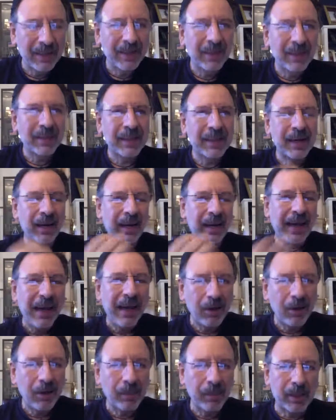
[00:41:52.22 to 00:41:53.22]
that
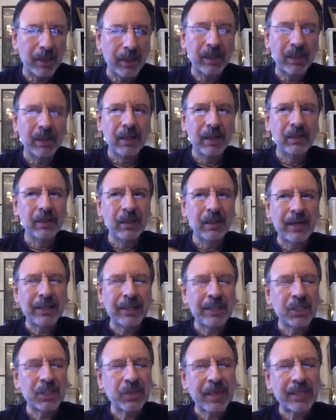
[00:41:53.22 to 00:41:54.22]
allowed me to
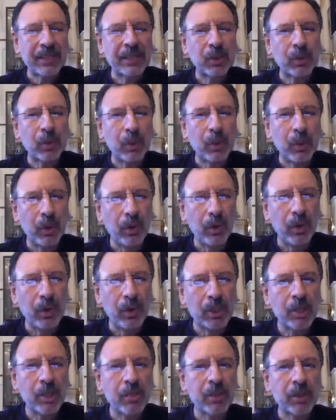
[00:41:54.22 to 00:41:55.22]
not just translate the
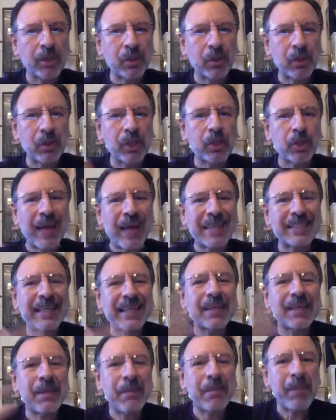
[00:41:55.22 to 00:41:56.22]
words, but to truly
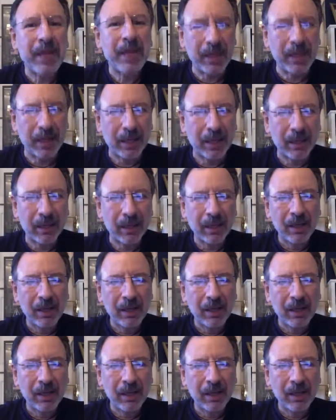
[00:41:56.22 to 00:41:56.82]
translate the meaning?